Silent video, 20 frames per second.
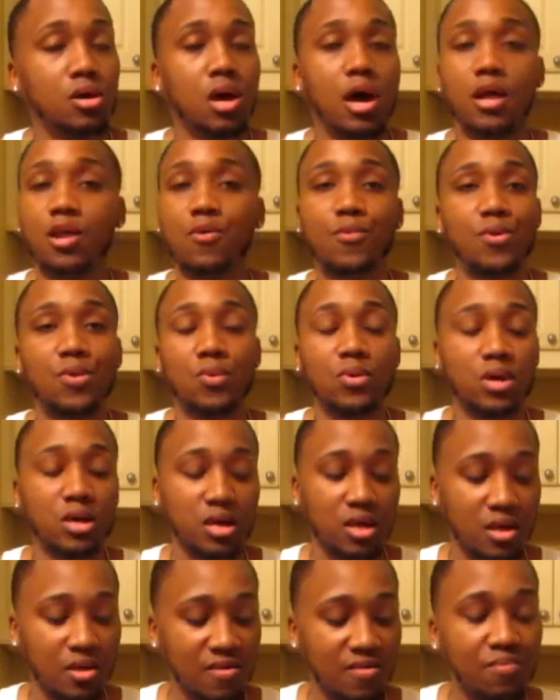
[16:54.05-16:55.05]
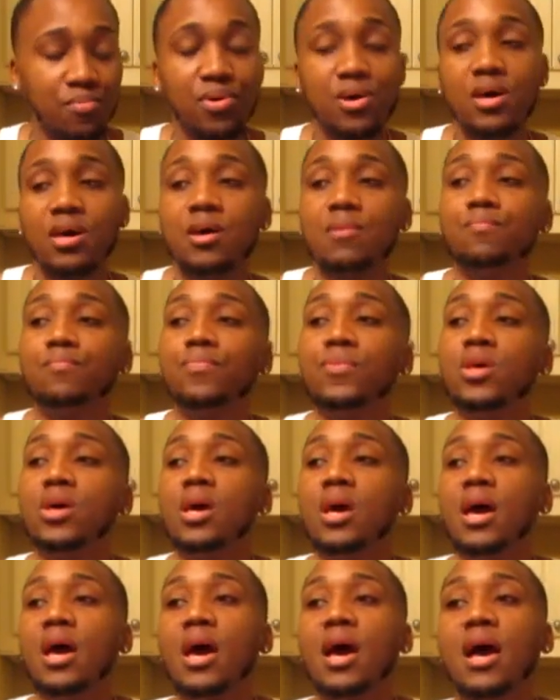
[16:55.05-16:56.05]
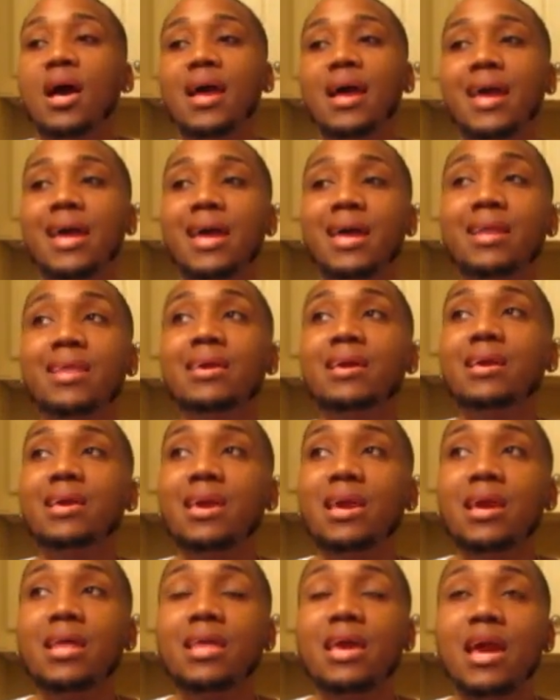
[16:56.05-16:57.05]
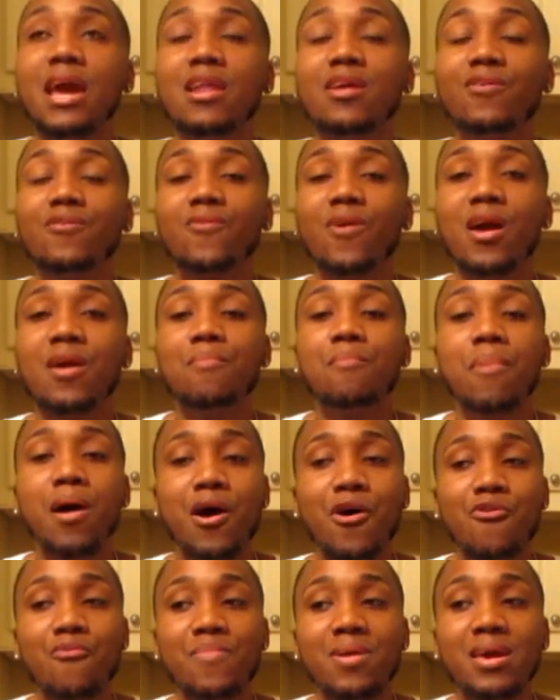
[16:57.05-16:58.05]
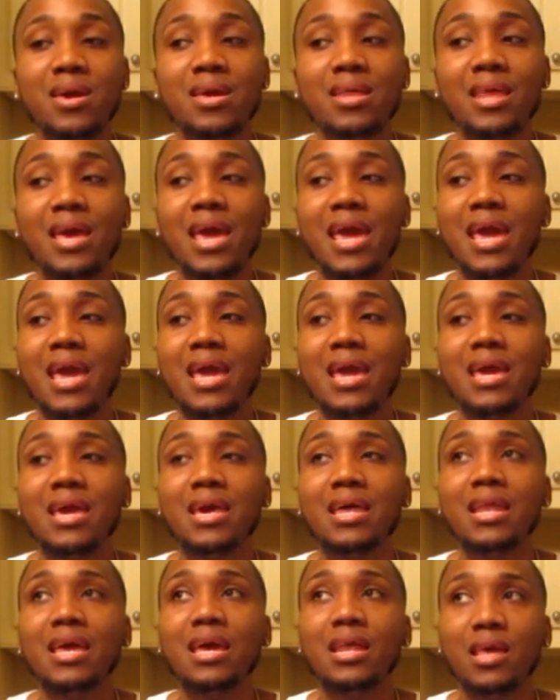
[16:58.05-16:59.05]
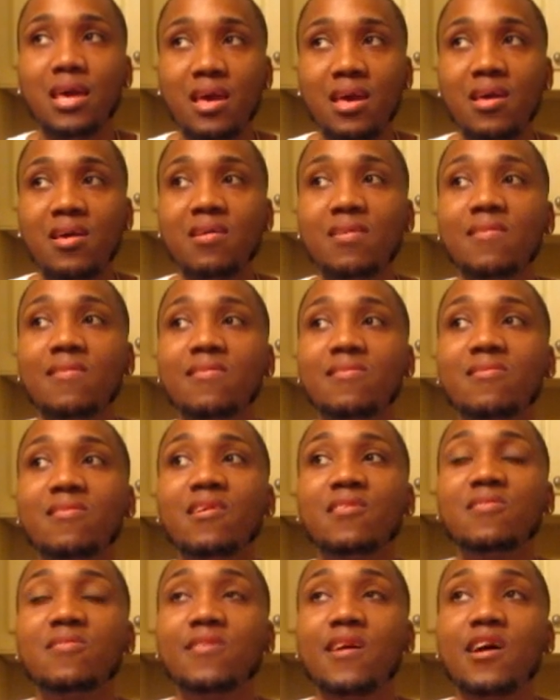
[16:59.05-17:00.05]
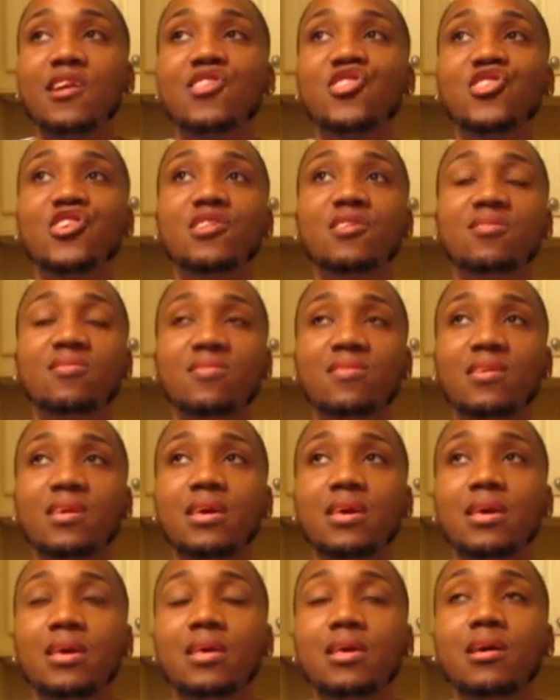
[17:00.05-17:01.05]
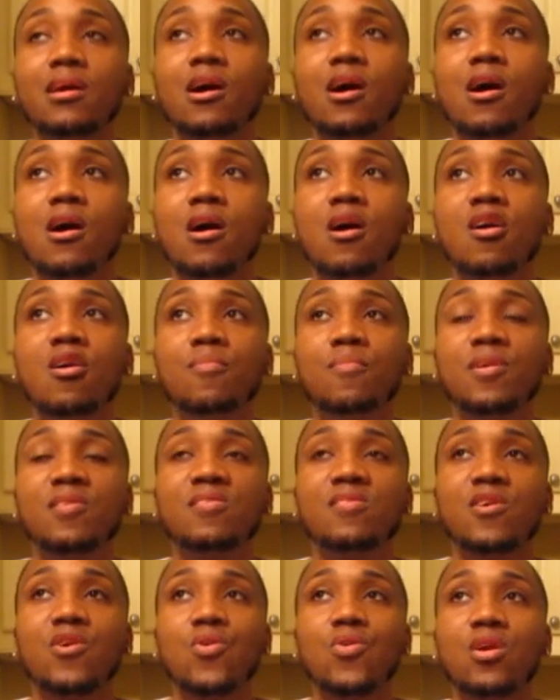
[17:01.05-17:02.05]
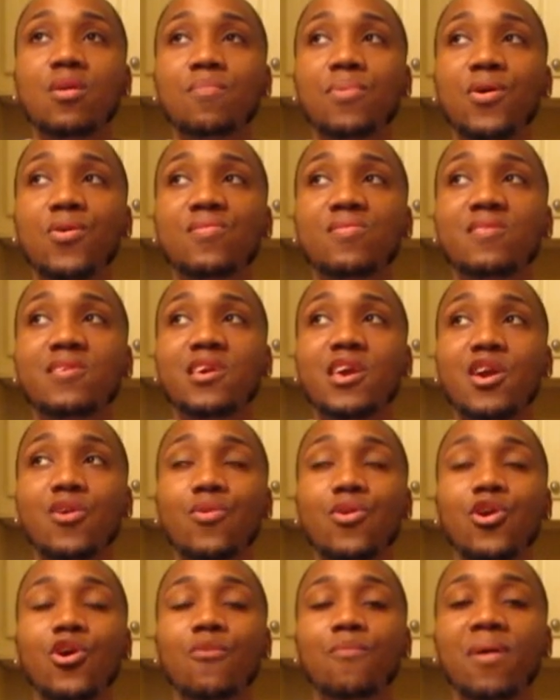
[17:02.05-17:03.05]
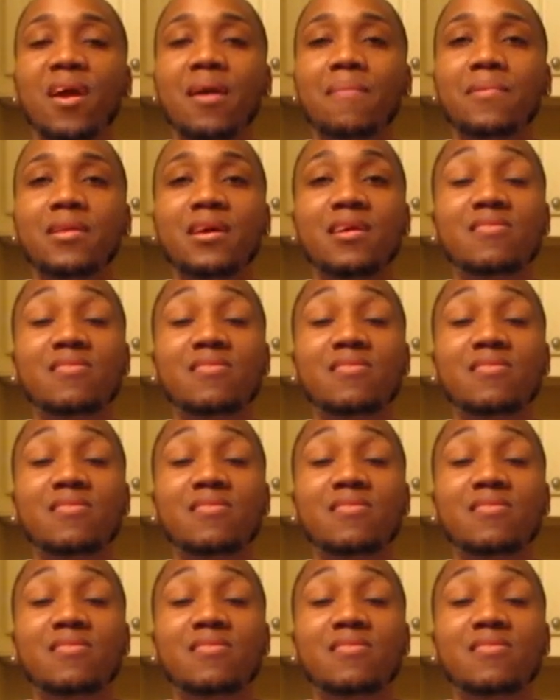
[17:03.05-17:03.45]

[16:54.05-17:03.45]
I don't want no kids. But Andy and Kandi had a great moment, and it is astonishing to see um, a surrogate person carry a baby.